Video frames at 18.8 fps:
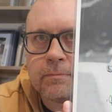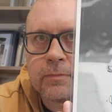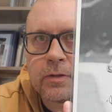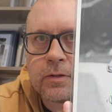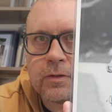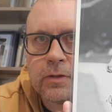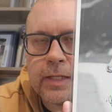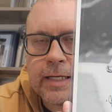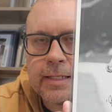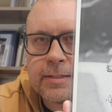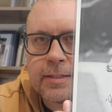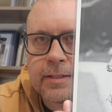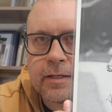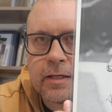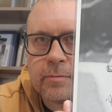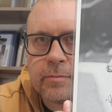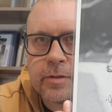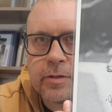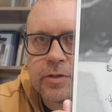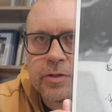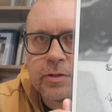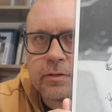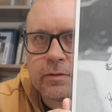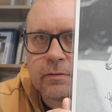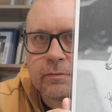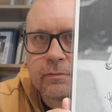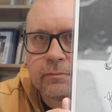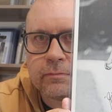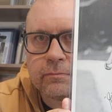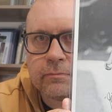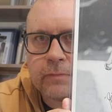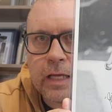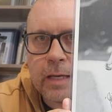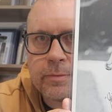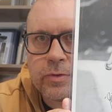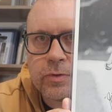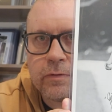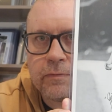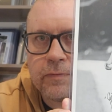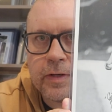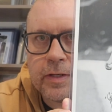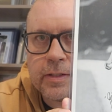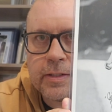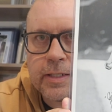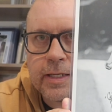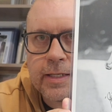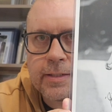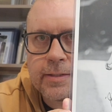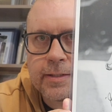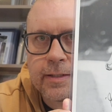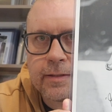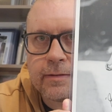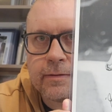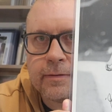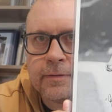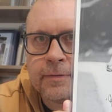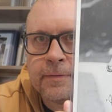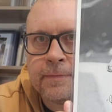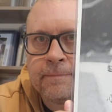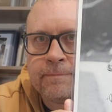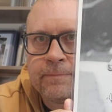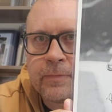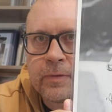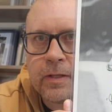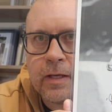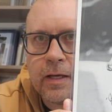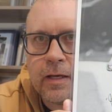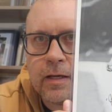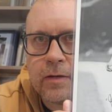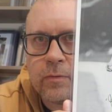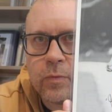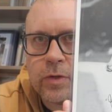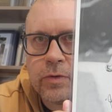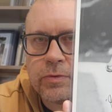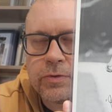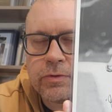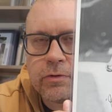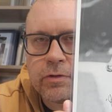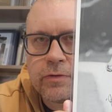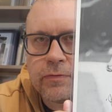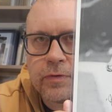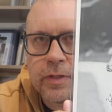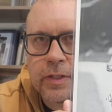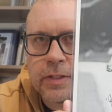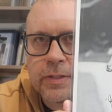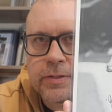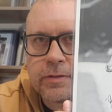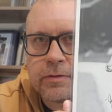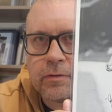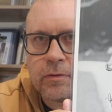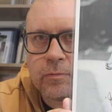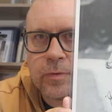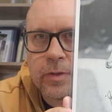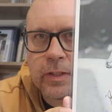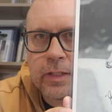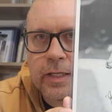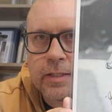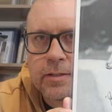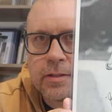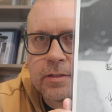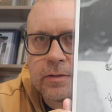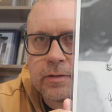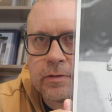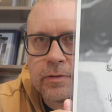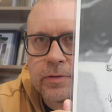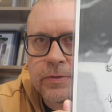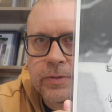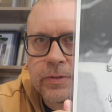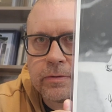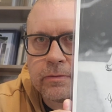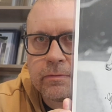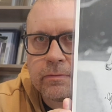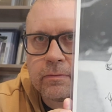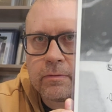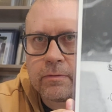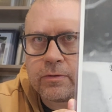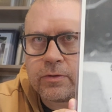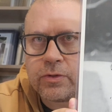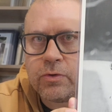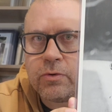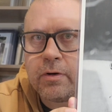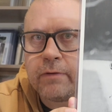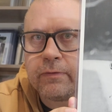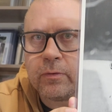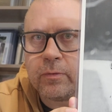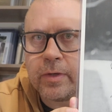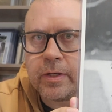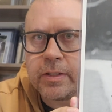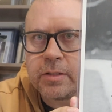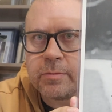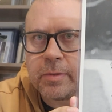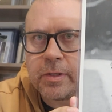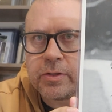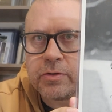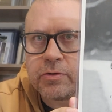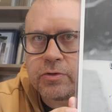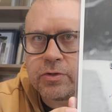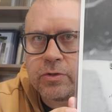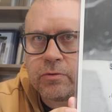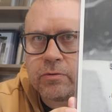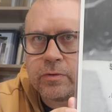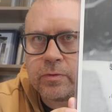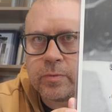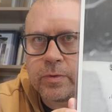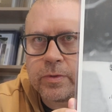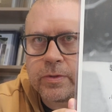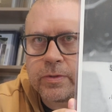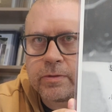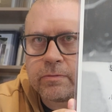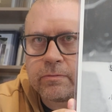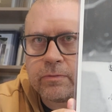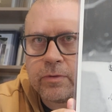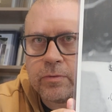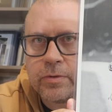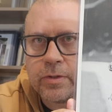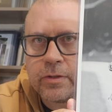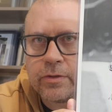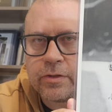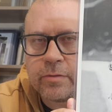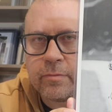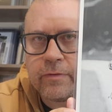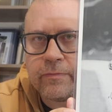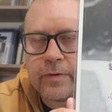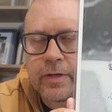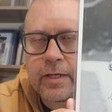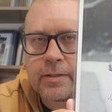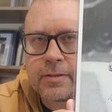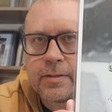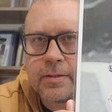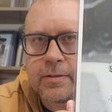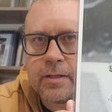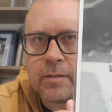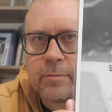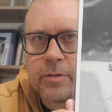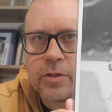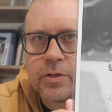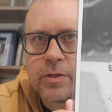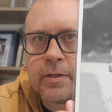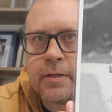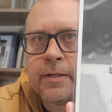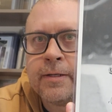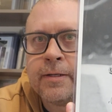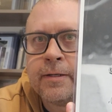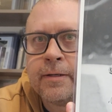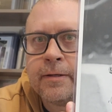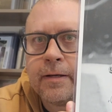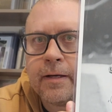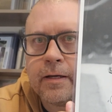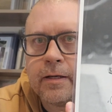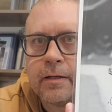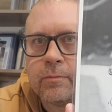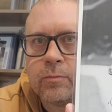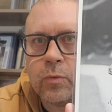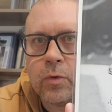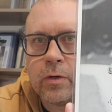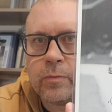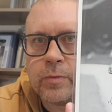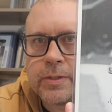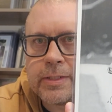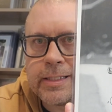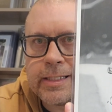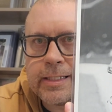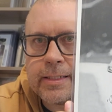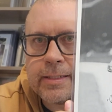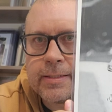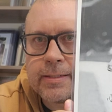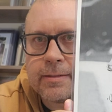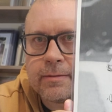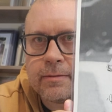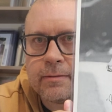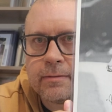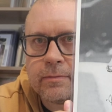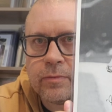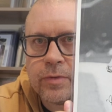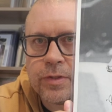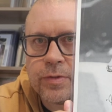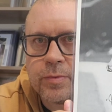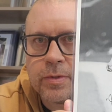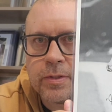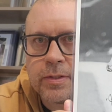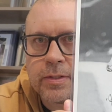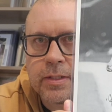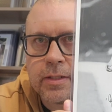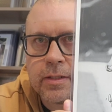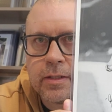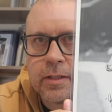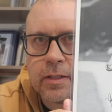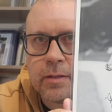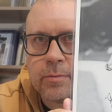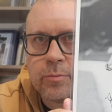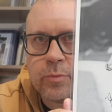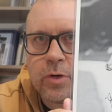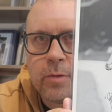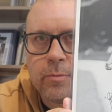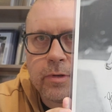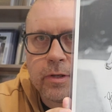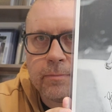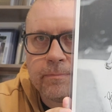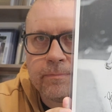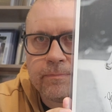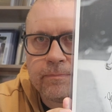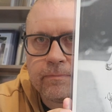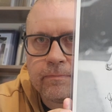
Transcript: Classic image, absolutely fantastic. And when you search for this, you'll realize that there's 2 different ways Spencer Shoes was using Jimmy Fox's image. One was this, which was the premium.